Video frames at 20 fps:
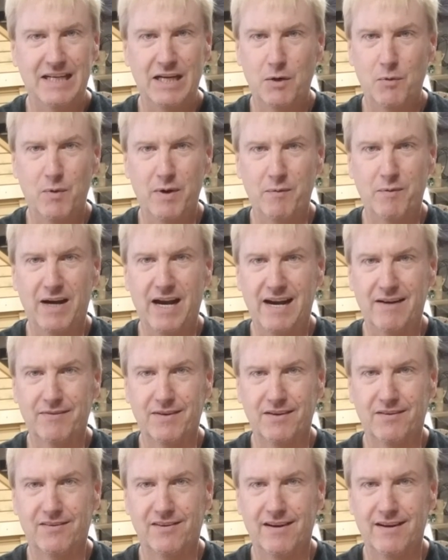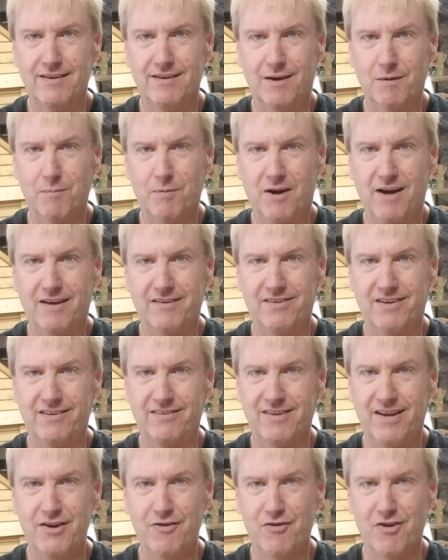We would have to send our
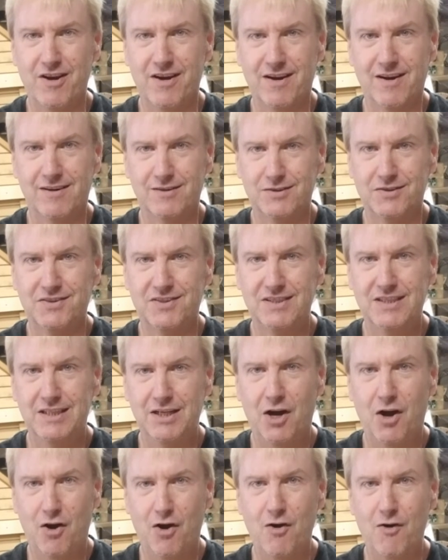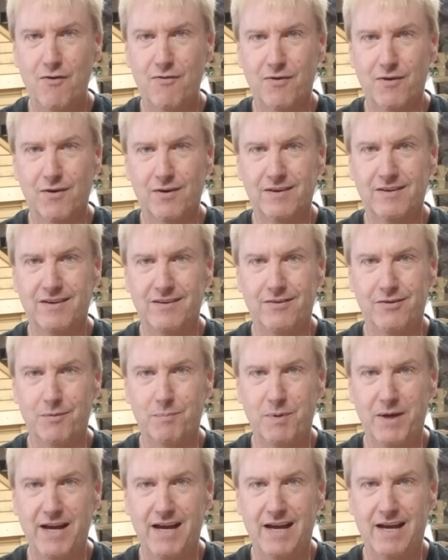process engineers over to
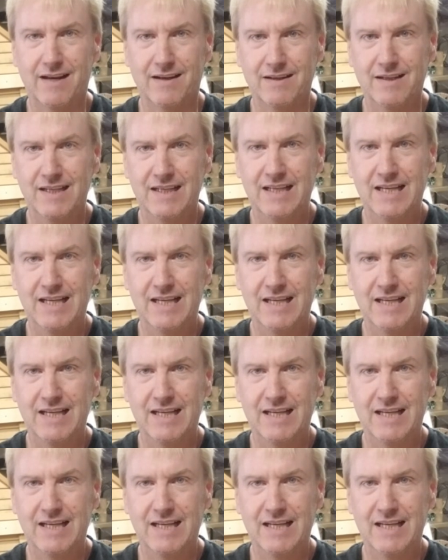Japan